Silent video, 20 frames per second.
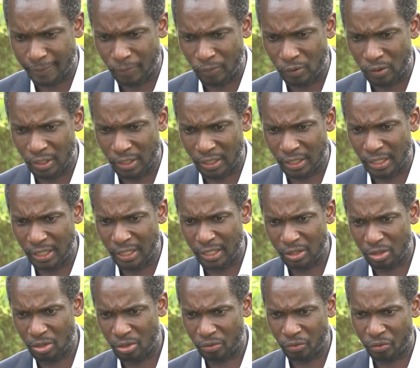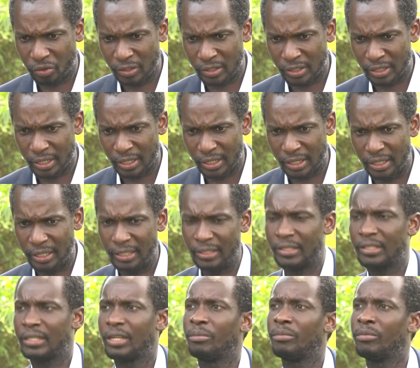you're a clinical officer in
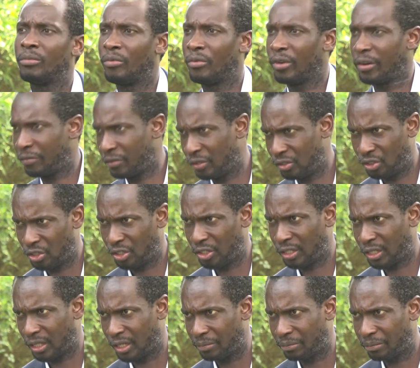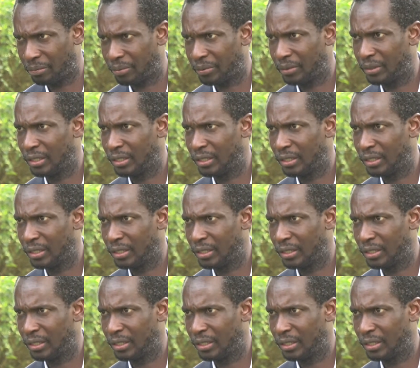some refugee camp.